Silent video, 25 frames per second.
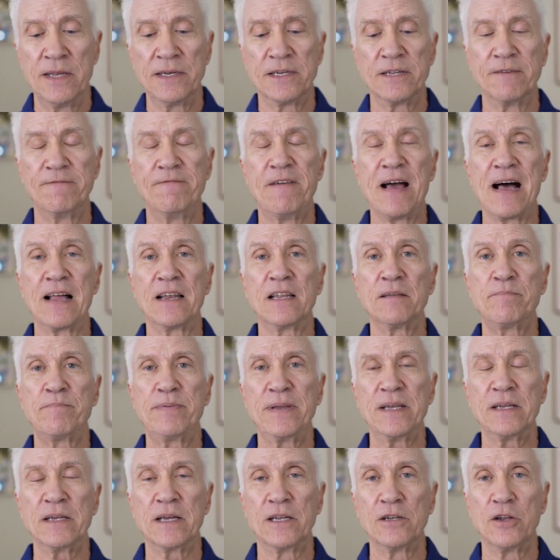
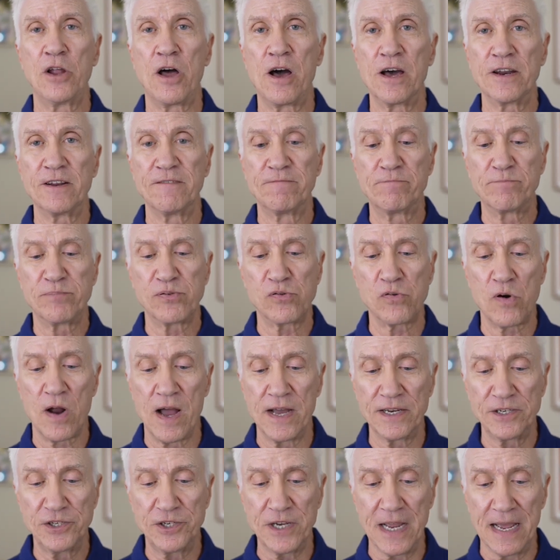developing a lot of
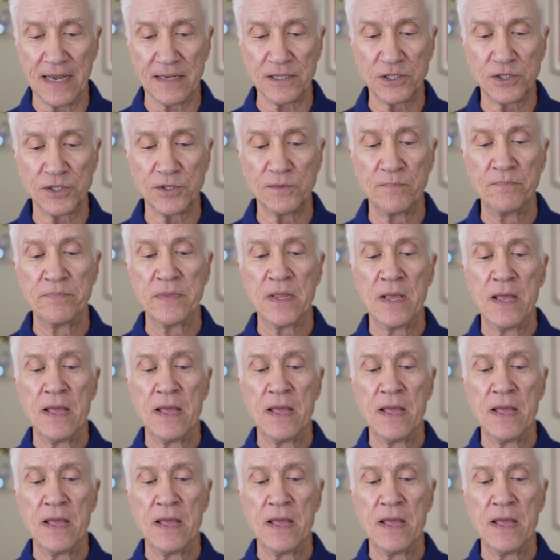projects,